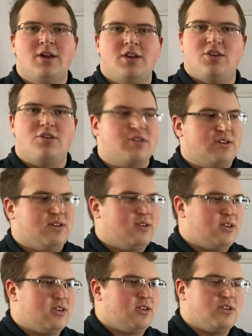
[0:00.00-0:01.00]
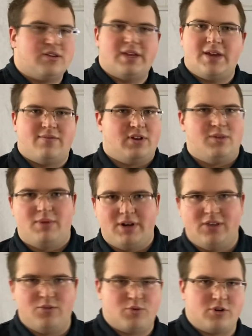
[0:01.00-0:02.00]
you can have all the
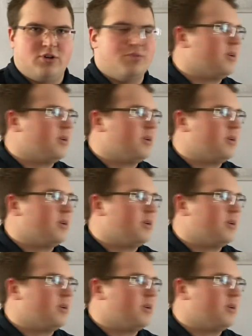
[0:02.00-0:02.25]
money in the world,